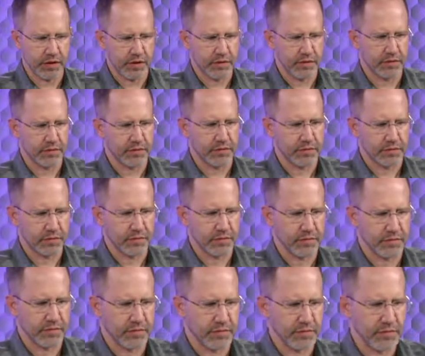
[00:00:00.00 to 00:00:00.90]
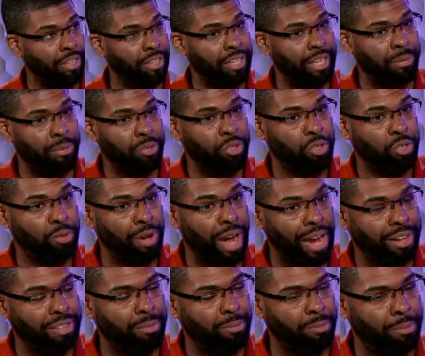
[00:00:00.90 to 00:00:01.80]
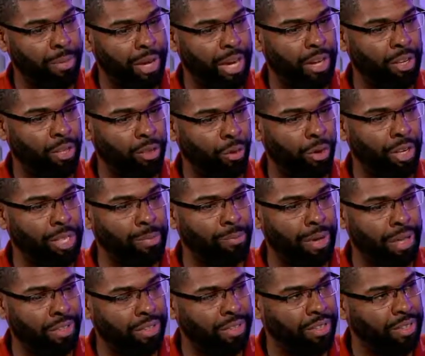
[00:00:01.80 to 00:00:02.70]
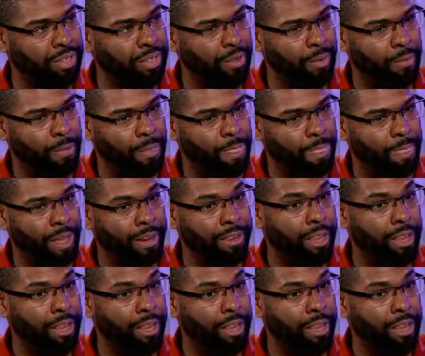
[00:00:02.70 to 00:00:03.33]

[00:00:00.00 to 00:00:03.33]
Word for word: we, we declared the abstract make noise method, mm -hmm.